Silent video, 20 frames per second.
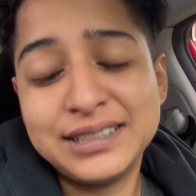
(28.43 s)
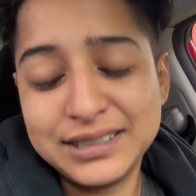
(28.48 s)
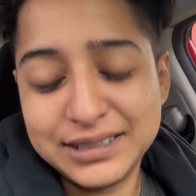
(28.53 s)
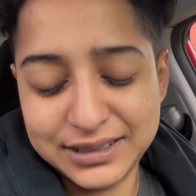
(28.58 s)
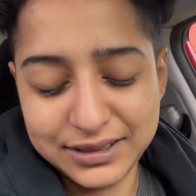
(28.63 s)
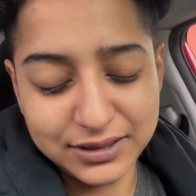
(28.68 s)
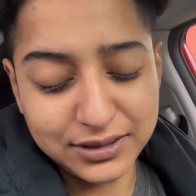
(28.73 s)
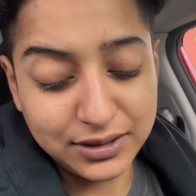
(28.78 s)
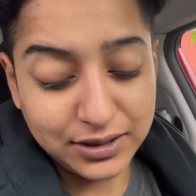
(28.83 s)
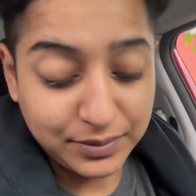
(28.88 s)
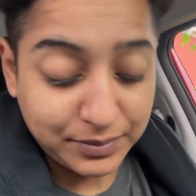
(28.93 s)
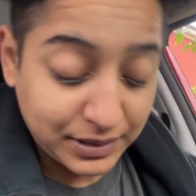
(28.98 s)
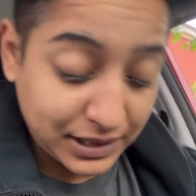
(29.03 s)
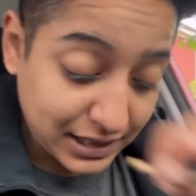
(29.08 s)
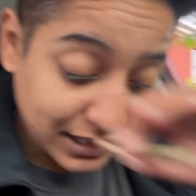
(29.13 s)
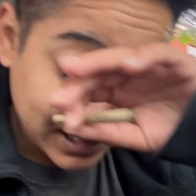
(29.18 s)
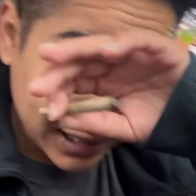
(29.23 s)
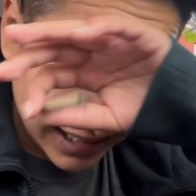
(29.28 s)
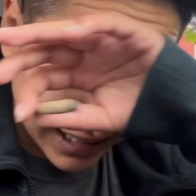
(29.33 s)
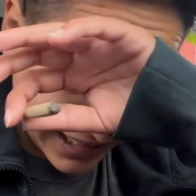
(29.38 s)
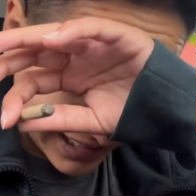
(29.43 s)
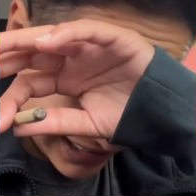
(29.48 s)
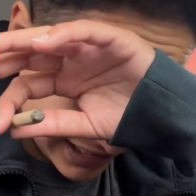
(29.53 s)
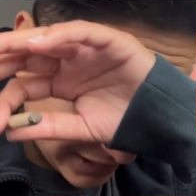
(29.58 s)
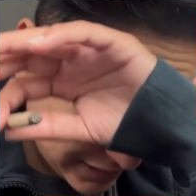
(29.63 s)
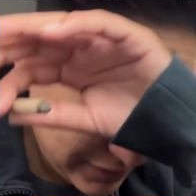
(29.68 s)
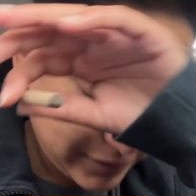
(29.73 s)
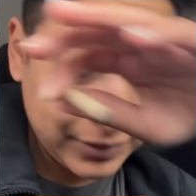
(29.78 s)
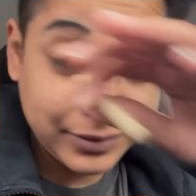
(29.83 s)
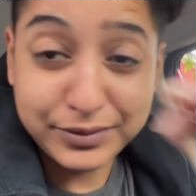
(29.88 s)
No, I'm not lighting
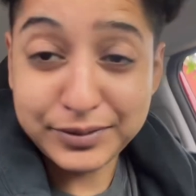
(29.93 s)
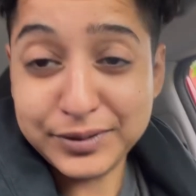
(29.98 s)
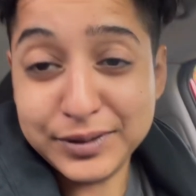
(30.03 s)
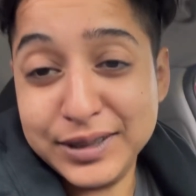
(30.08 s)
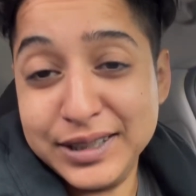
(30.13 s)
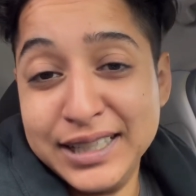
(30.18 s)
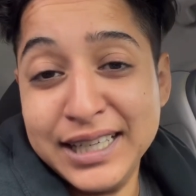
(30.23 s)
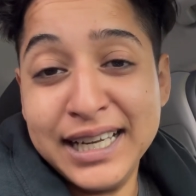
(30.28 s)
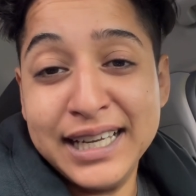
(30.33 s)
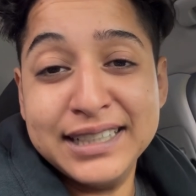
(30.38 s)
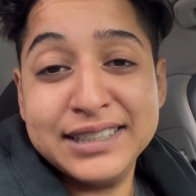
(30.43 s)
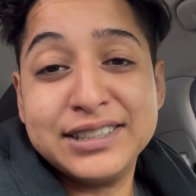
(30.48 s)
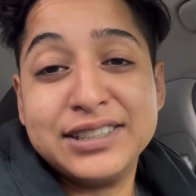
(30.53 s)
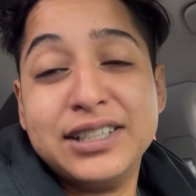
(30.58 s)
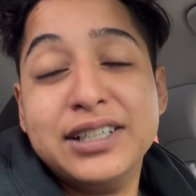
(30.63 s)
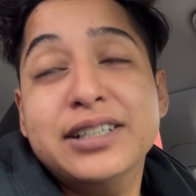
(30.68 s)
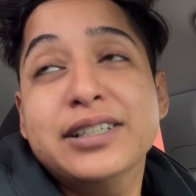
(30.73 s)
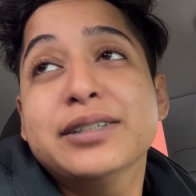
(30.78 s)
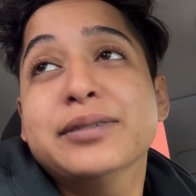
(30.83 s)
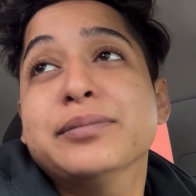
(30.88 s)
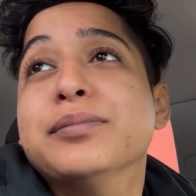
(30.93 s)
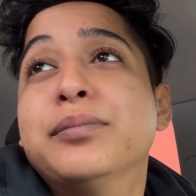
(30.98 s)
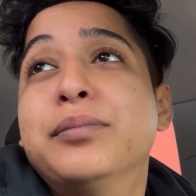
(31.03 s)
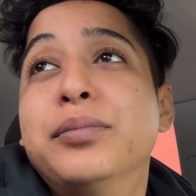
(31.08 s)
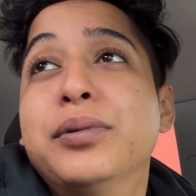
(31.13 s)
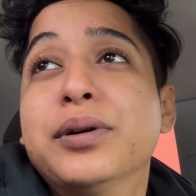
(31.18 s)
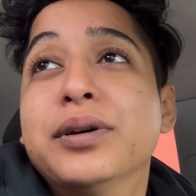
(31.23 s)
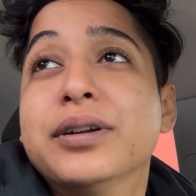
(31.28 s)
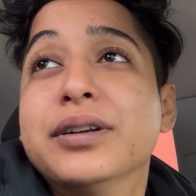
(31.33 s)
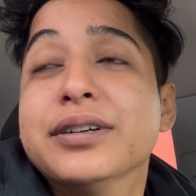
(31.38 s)
up for the last time,
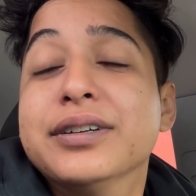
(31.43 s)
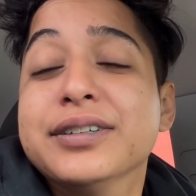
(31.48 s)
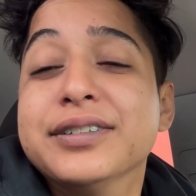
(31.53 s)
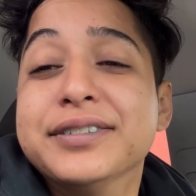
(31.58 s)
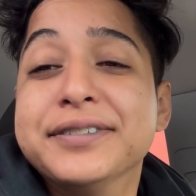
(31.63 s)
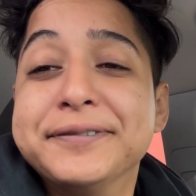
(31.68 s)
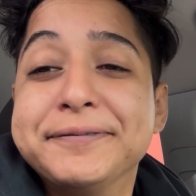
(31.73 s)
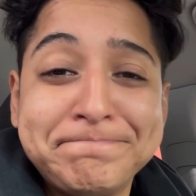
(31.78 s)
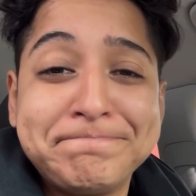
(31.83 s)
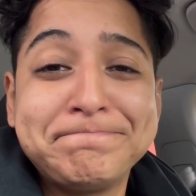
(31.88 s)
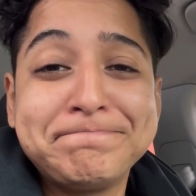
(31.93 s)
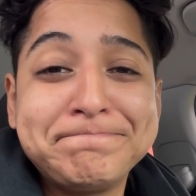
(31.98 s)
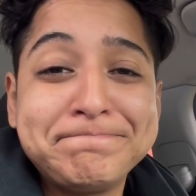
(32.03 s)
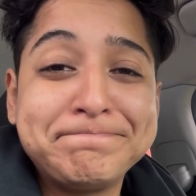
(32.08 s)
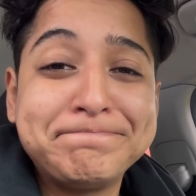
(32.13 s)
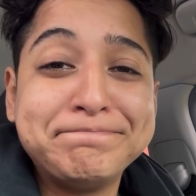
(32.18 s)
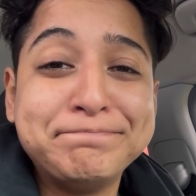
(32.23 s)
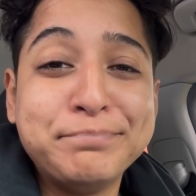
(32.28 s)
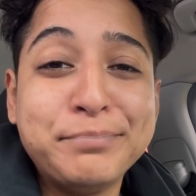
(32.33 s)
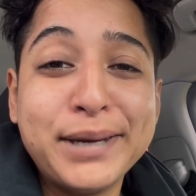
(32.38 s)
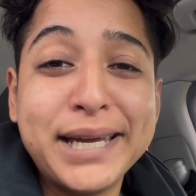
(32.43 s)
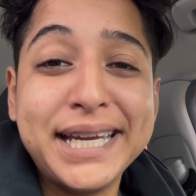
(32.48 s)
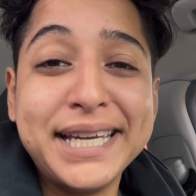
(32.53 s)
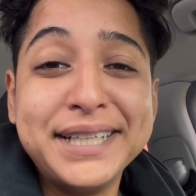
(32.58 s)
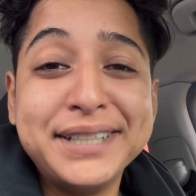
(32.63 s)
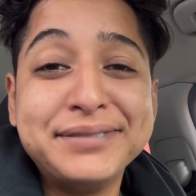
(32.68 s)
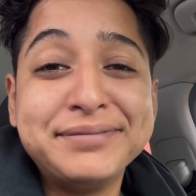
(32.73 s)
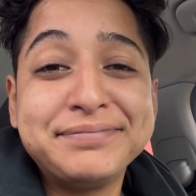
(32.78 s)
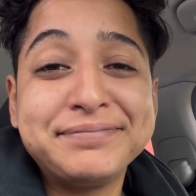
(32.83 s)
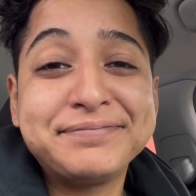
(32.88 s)
but Maine,